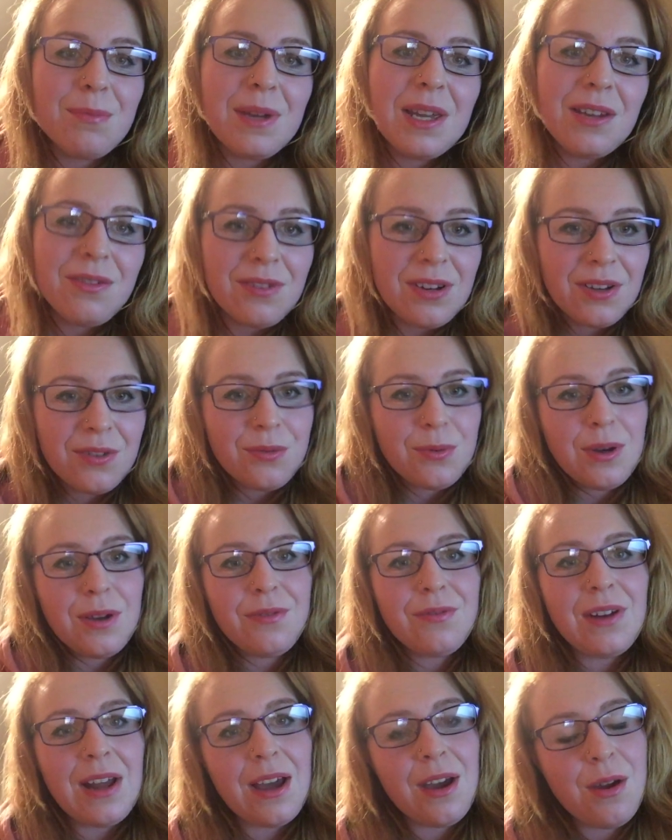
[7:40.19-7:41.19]
Even if we
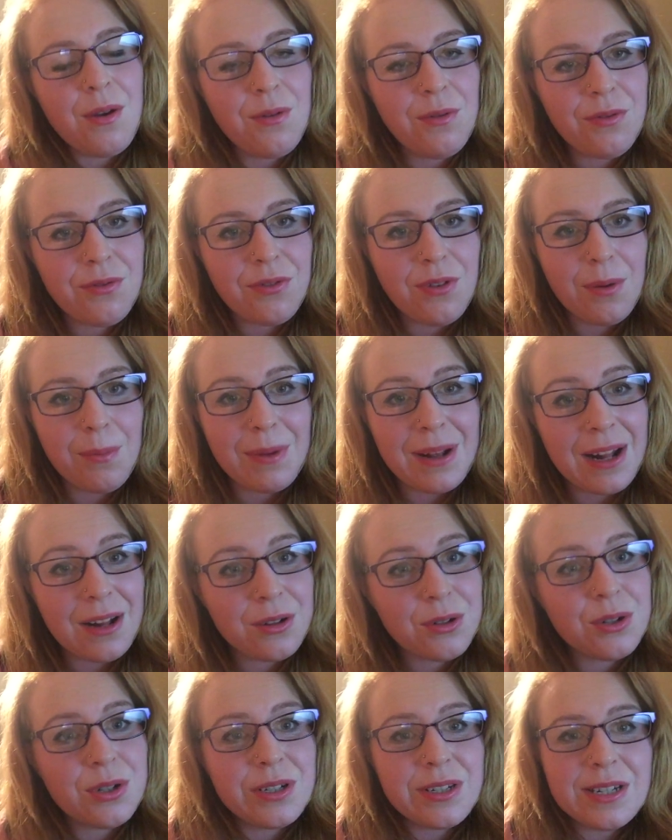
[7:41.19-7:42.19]
fly home from
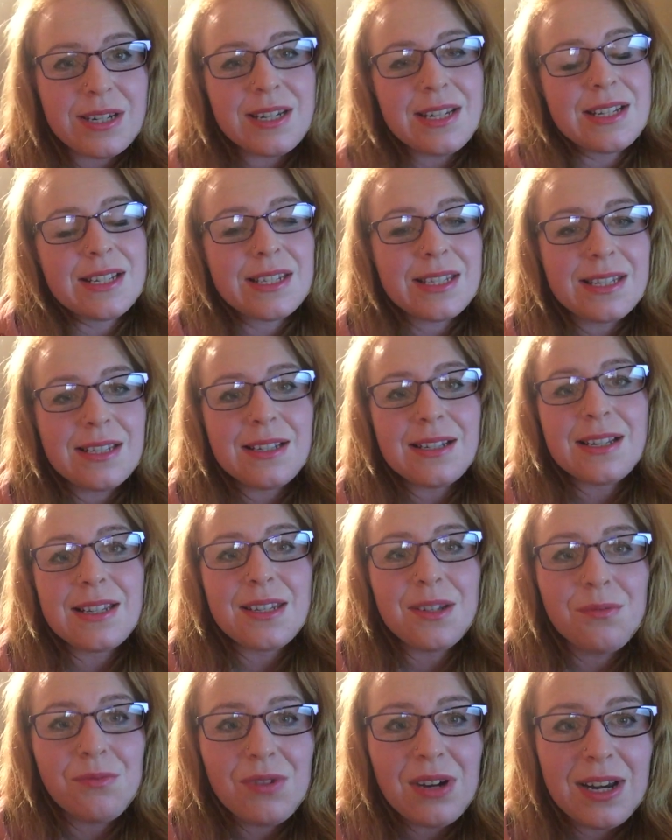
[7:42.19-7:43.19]
Calcutta, you can still get
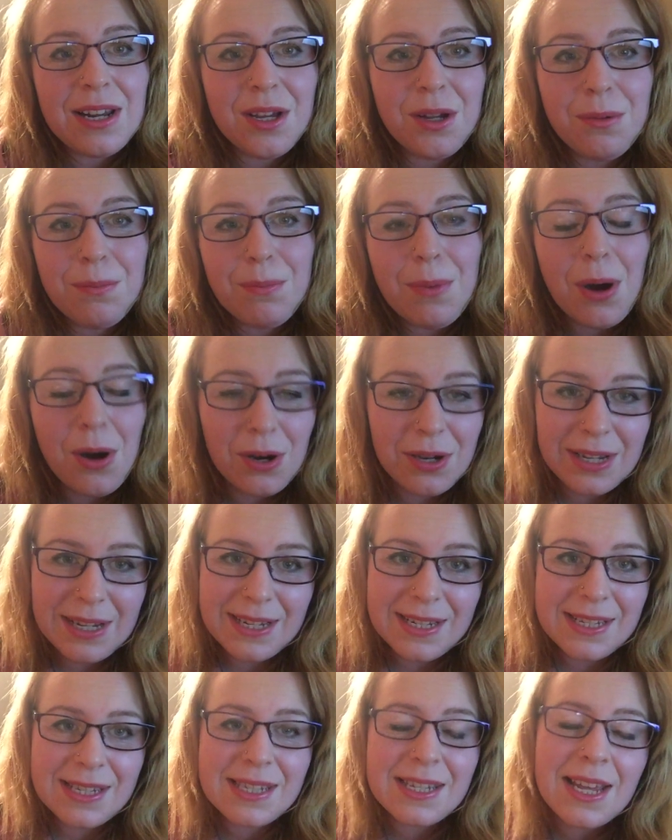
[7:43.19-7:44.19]
some really good
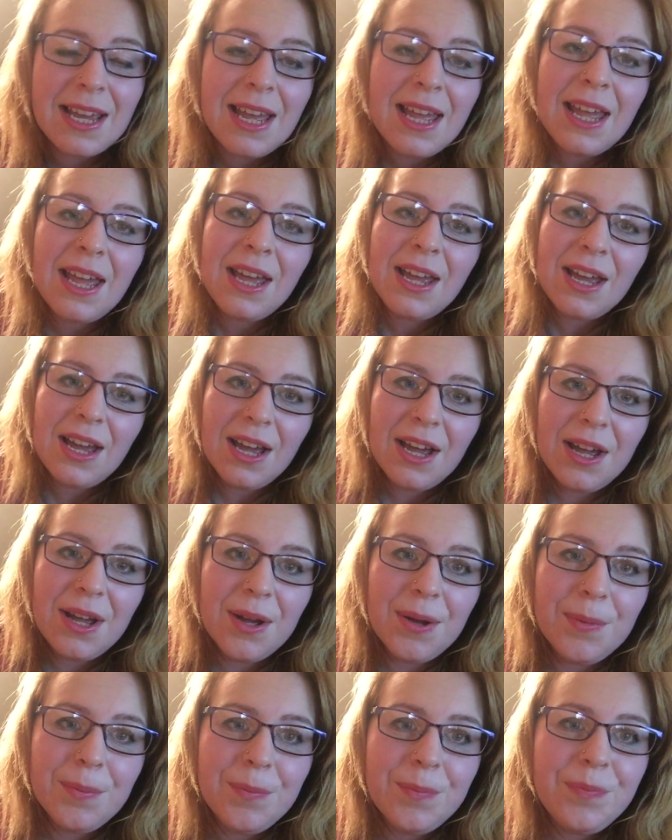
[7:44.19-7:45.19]
bargains.
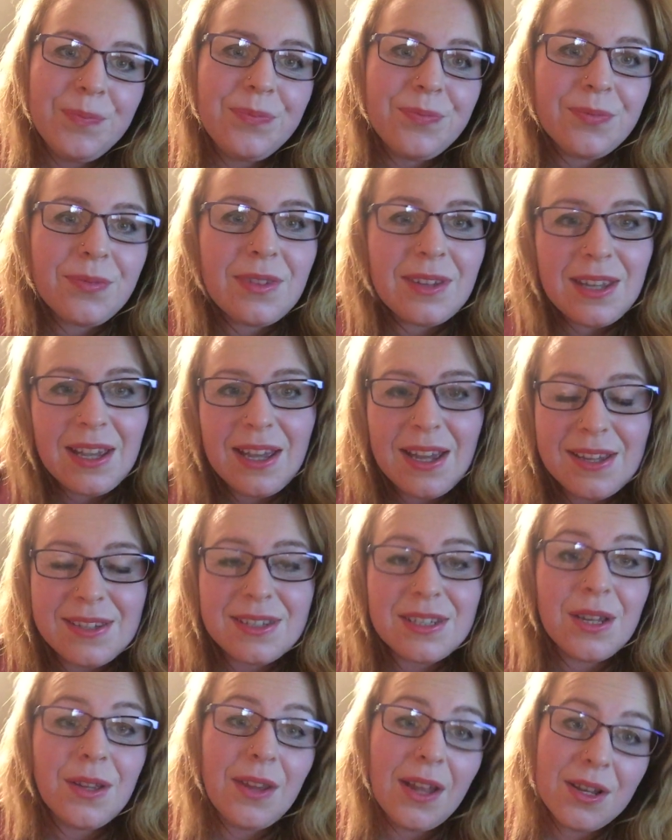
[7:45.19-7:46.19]
And
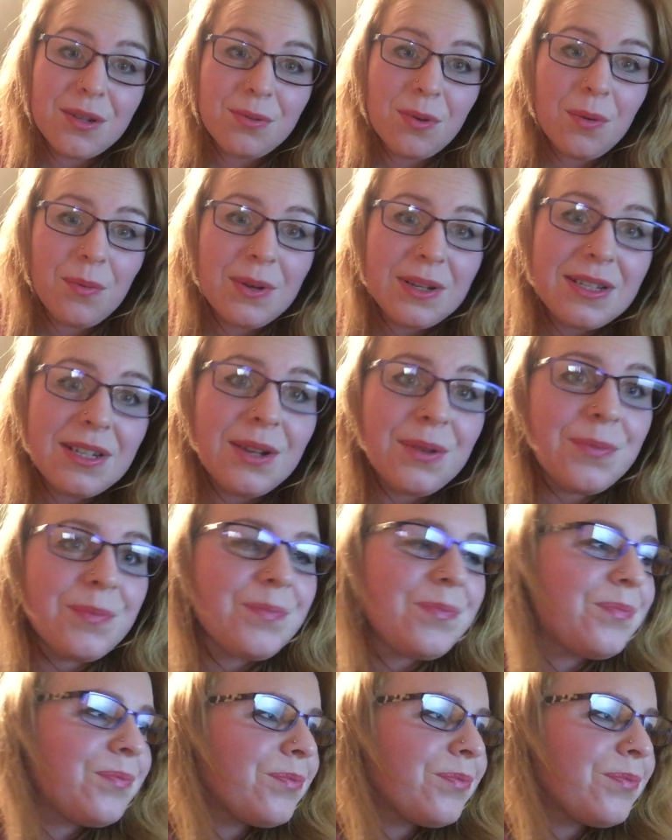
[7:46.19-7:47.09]
so that's what we do.